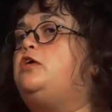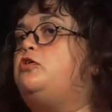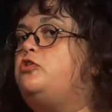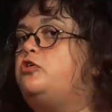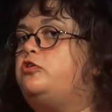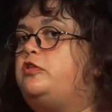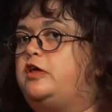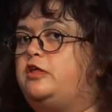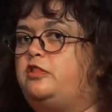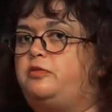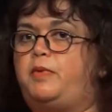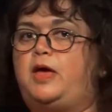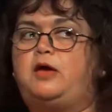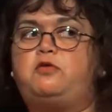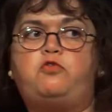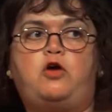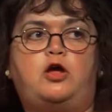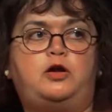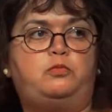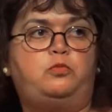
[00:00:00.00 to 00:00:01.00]
you should expect
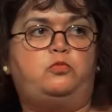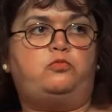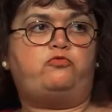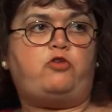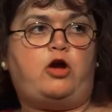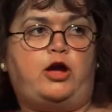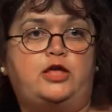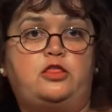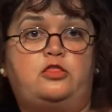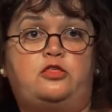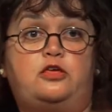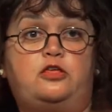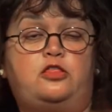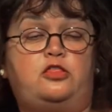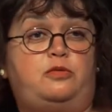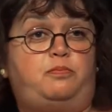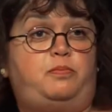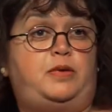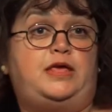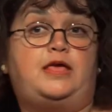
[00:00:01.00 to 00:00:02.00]
one writer
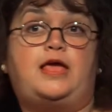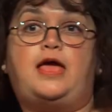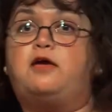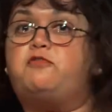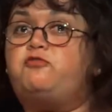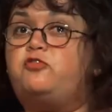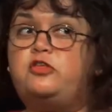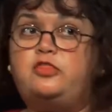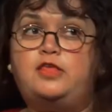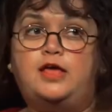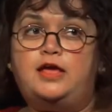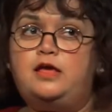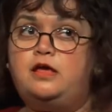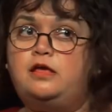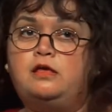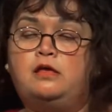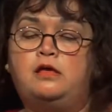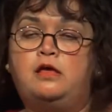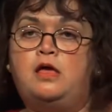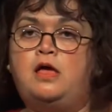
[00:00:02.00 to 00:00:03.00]
to be everything
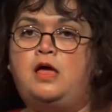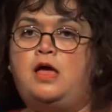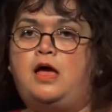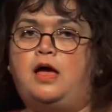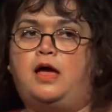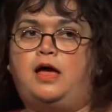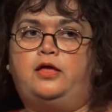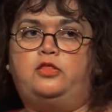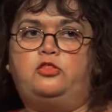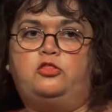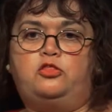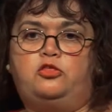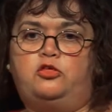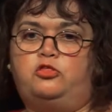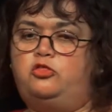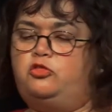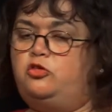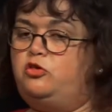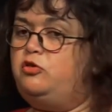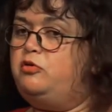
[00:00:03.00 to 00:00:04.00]
and to
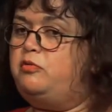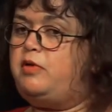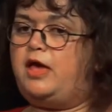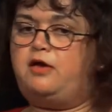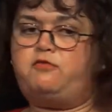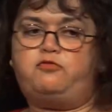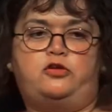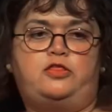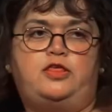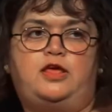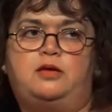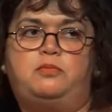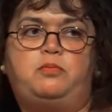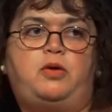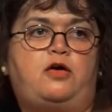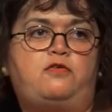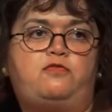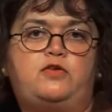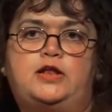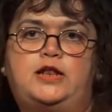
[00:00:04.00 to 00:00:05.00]
do everything
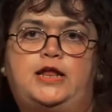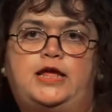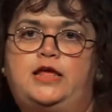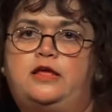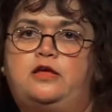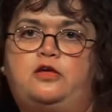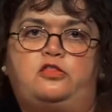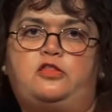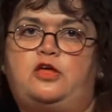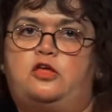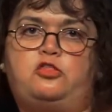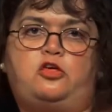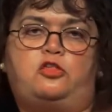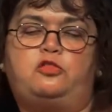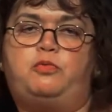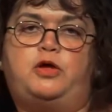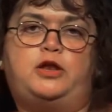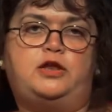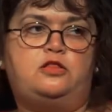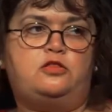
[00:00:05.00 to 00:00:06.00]
perfectly because they're
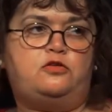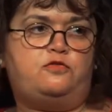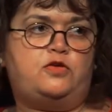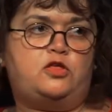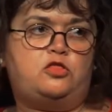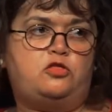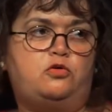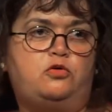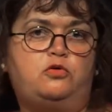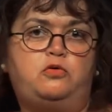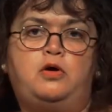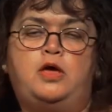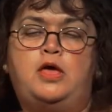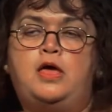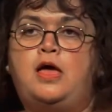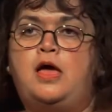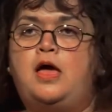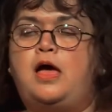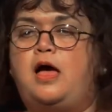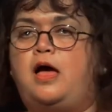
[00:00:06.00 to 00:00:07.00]
just one individual.
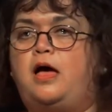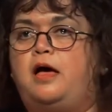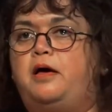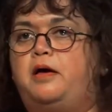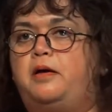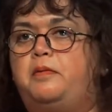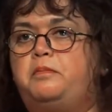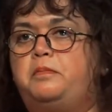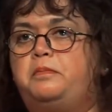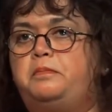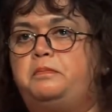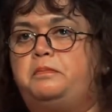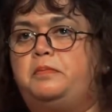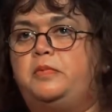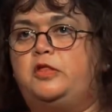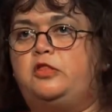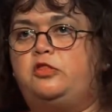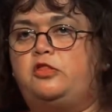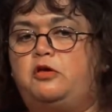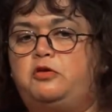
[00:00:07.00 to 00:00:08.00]

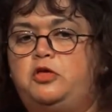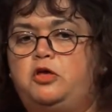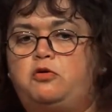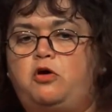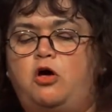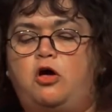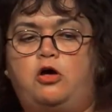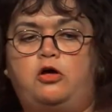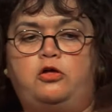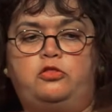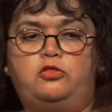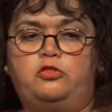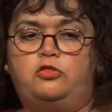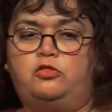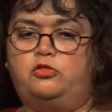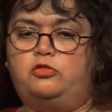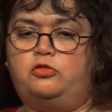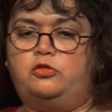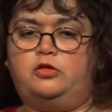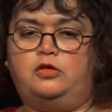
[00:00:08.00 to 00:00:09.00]
Um, so you
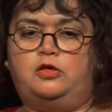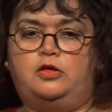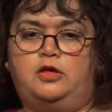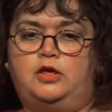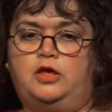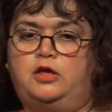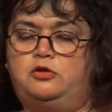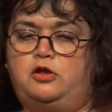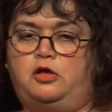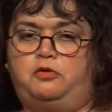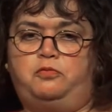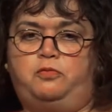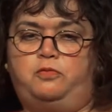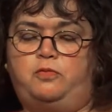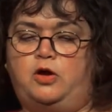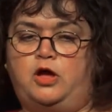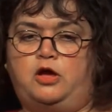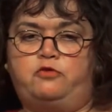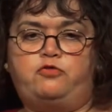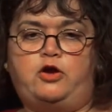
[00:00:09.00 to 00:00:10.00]
can't, you know,
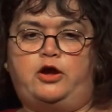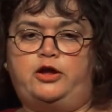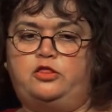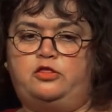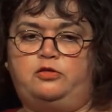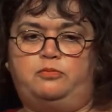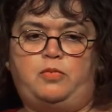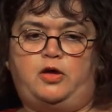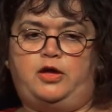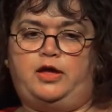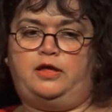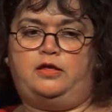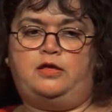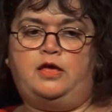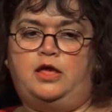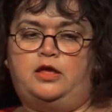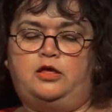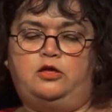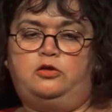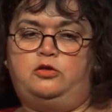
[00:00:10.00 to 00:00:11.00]
a writer might,
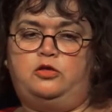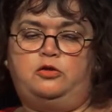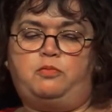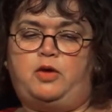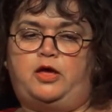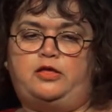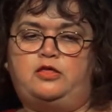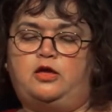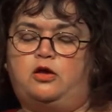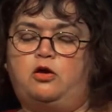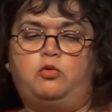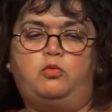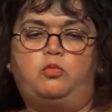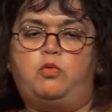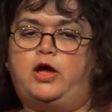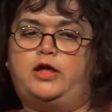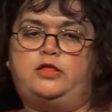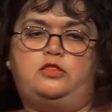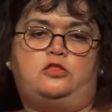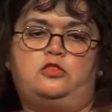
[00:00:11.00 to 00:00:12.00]
you might think, oh,
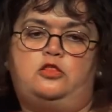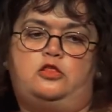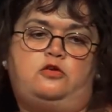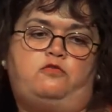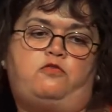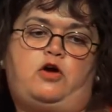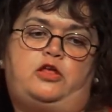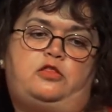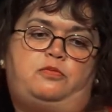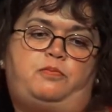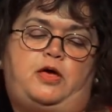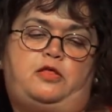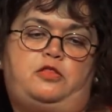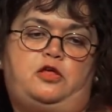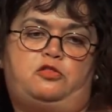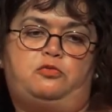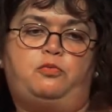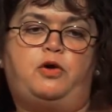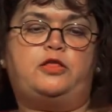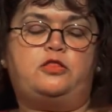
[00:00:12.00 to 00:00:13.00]
why didn't she write about
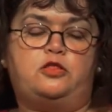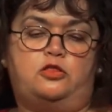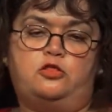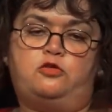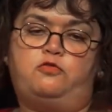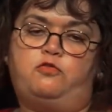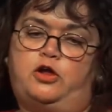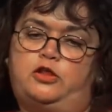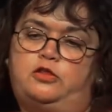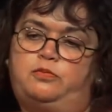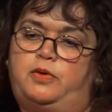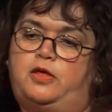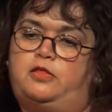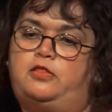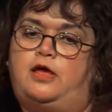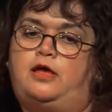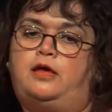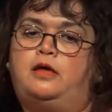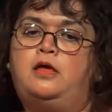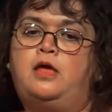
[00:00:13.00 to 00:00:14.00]
this? Why didn't she write about
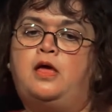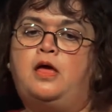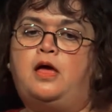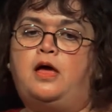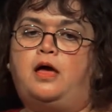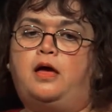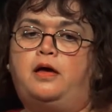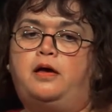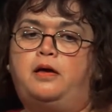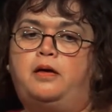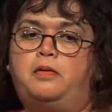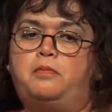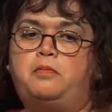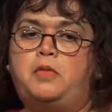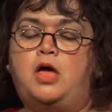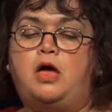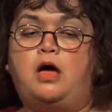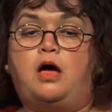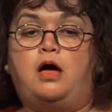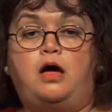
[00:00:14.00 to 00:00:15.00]
that? Um,
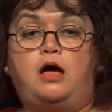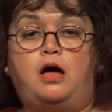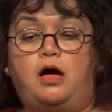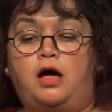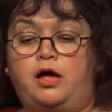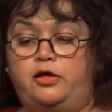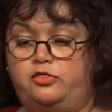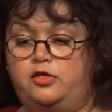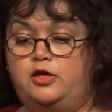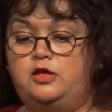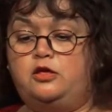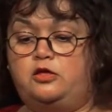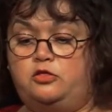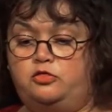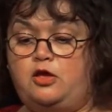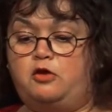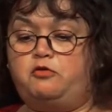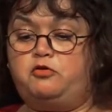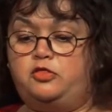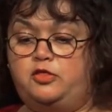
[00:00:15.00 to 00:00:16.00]
I think
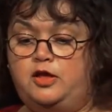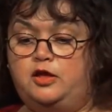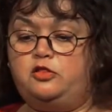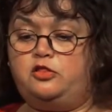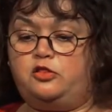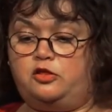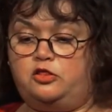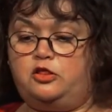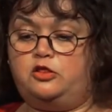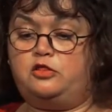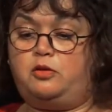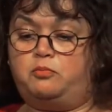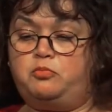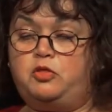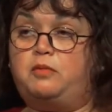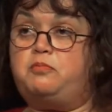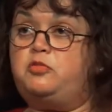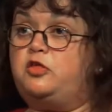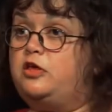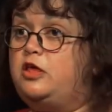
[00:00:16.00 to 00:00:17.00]
there are things that she's
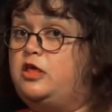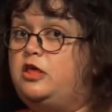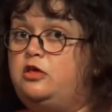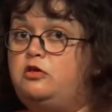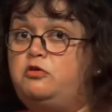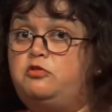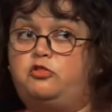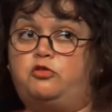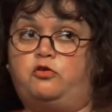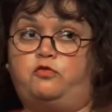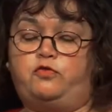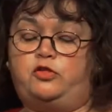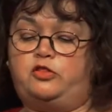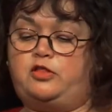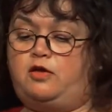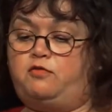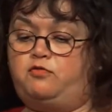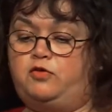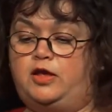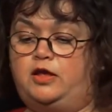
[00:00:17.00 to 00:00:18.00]
sometimes accused of as
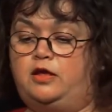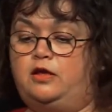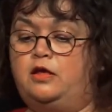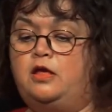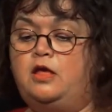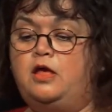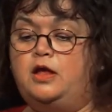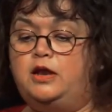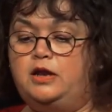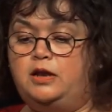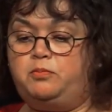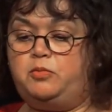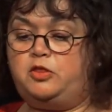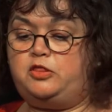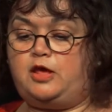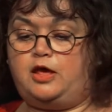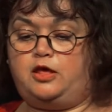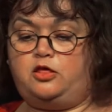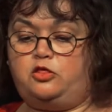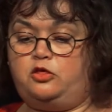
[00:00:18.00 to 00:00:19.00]
having
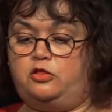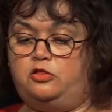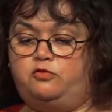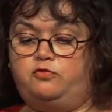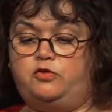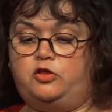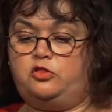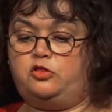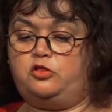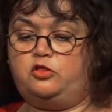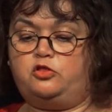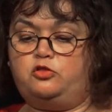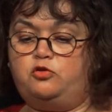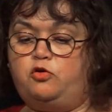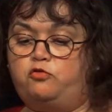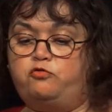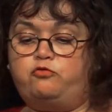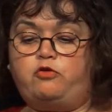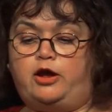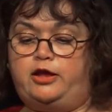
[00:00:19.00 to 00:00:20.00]
limitations, for instance,
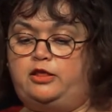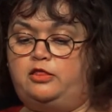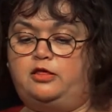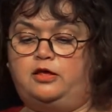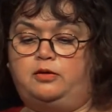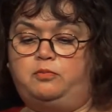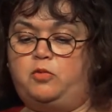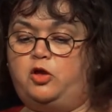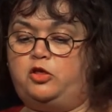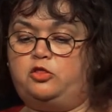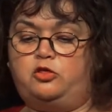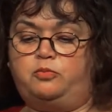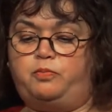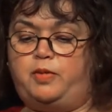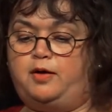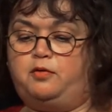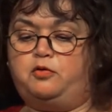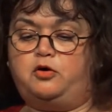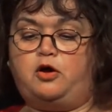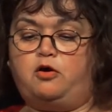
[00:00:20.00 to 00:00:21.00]
not writing much
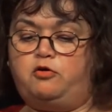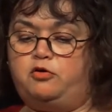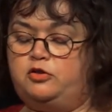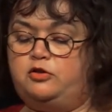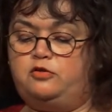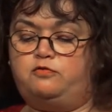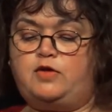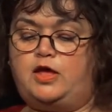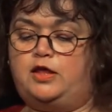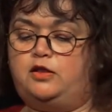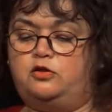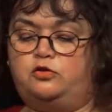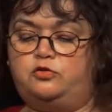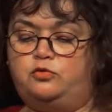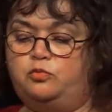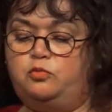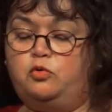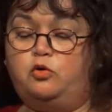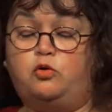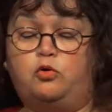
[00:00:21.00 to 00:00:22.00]
about current events
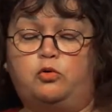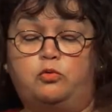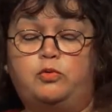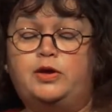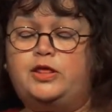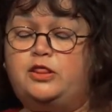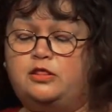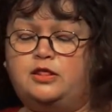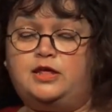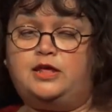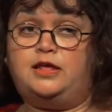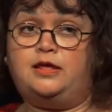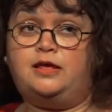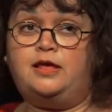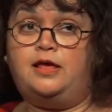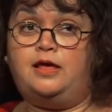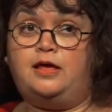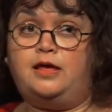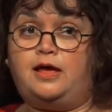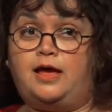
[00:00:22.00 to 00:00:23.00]
or war, which she
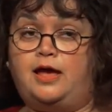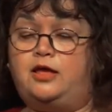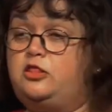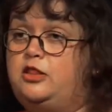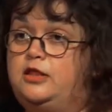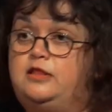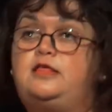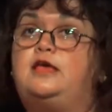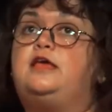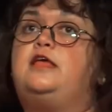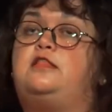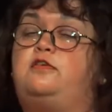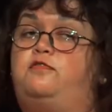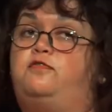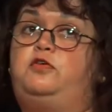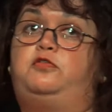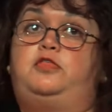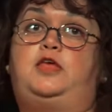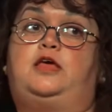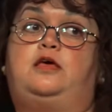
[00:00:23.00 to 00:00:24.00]
actually did. If
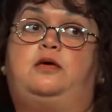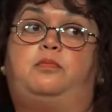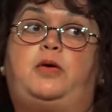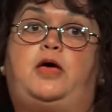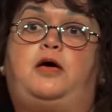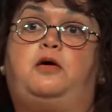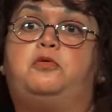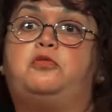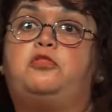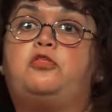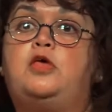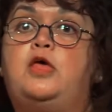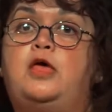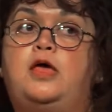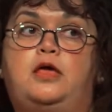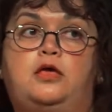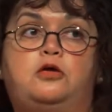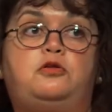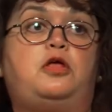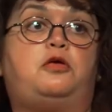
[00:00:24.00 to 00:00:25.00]
you think about,
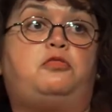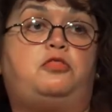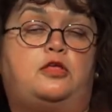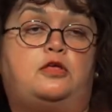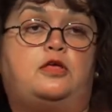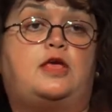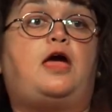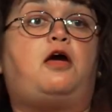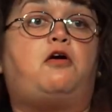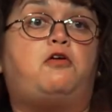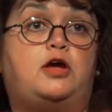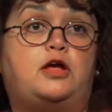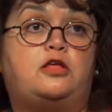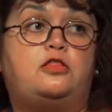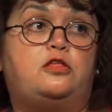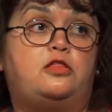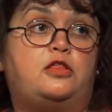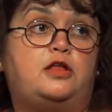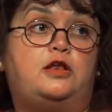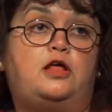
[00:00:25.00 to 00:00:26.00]
you know, the
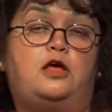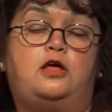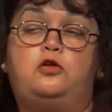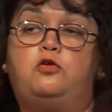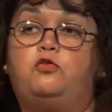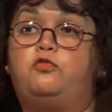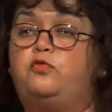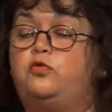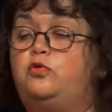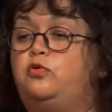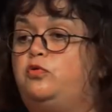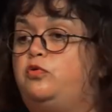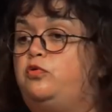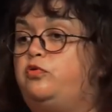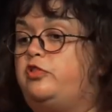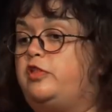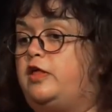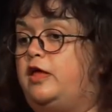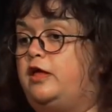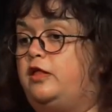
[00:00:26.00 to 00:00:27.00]
characters in her
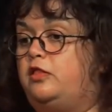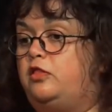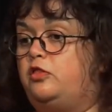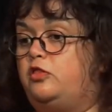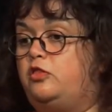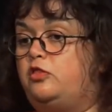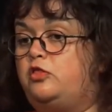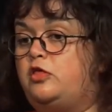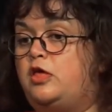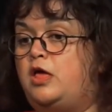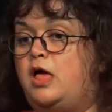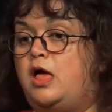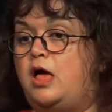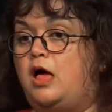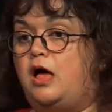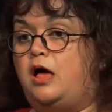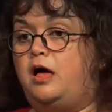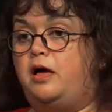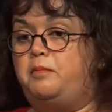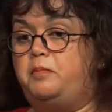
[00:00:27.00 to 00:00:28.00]
novels and
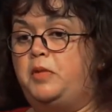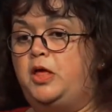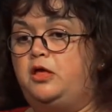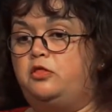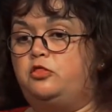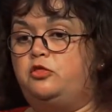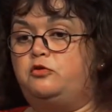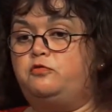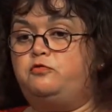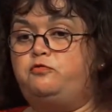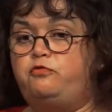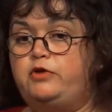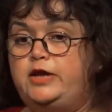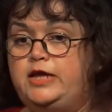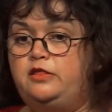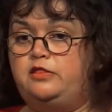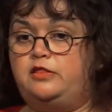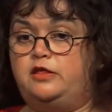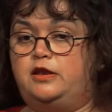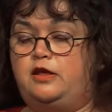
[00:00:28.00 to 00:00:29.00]
um, the
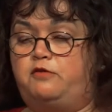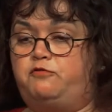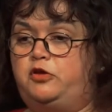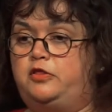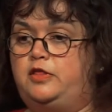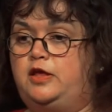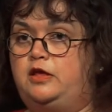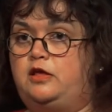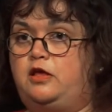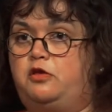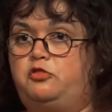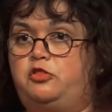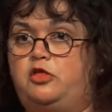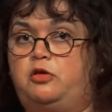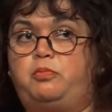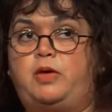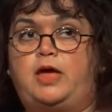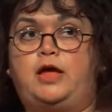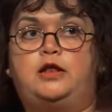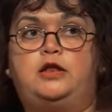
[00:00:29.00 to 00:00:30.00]
reason everything goes so
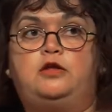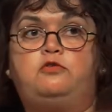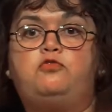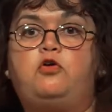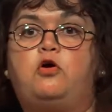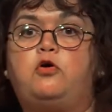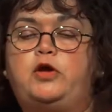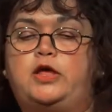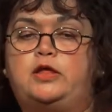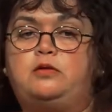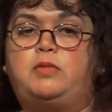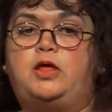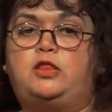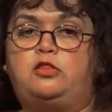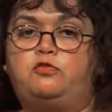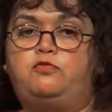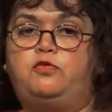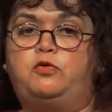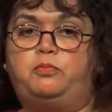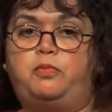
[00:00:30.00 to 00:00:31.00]
badly wrong in
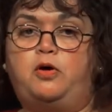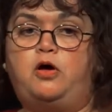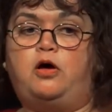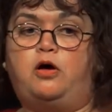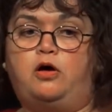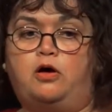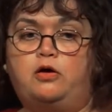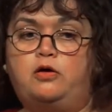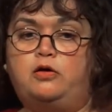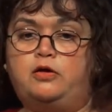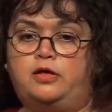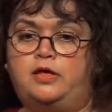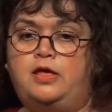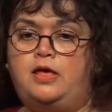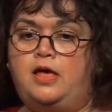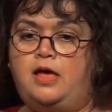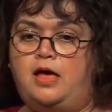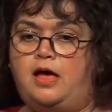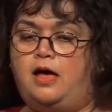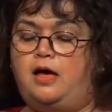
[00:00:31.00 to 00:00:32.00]
Mansfield Park
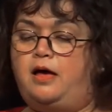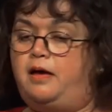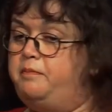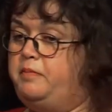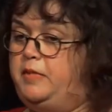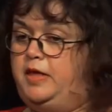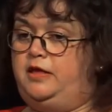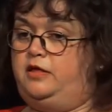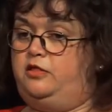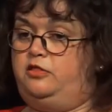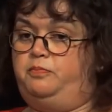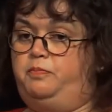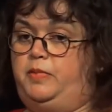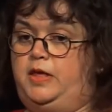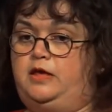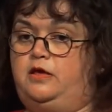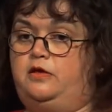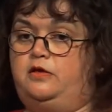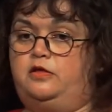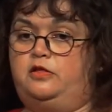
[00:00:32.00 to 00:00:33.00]
um, is
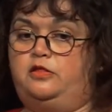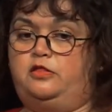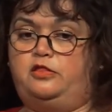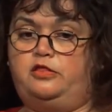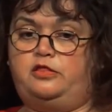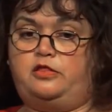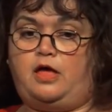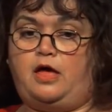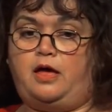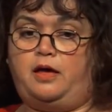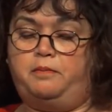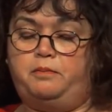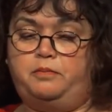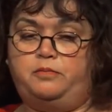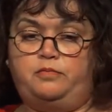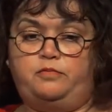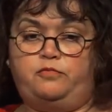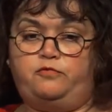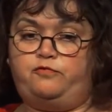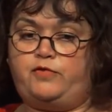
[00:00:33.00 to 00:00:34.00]
because
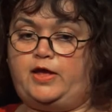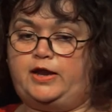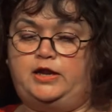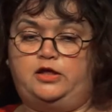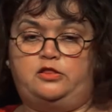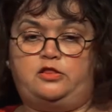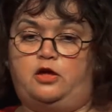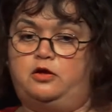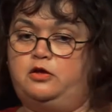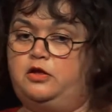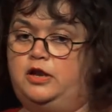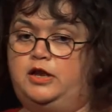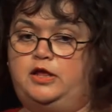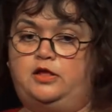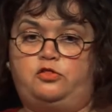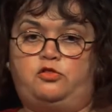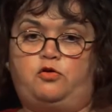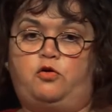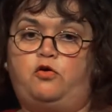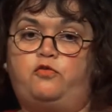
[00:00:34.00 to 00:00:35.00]
um, Fanny's uncle
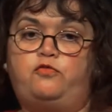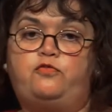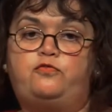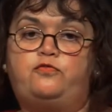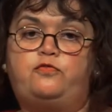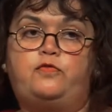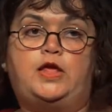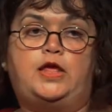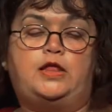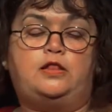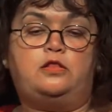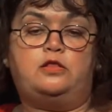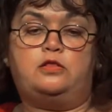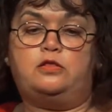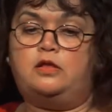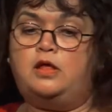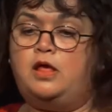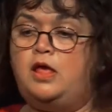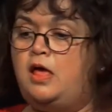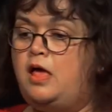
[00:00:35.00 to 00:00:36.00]
is off
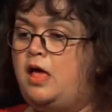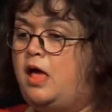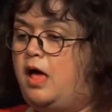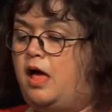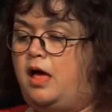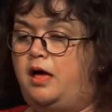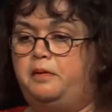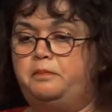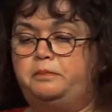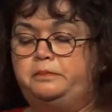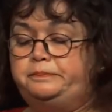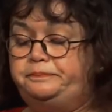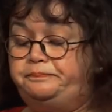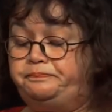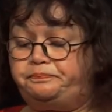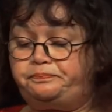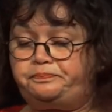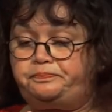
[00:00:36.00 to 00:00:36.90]
in. Um,